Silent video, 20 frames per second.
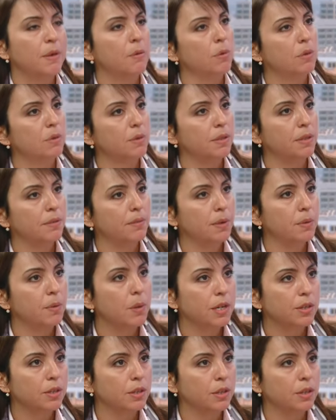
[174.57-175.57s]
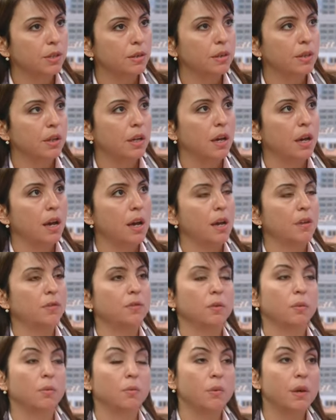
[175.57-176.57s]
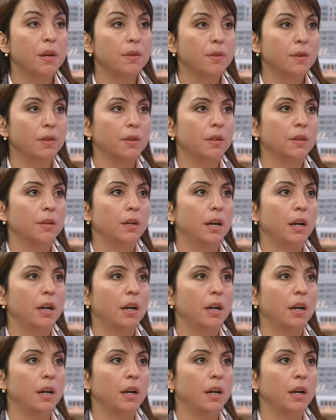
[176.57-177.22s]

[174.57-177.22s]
We received a question as to whether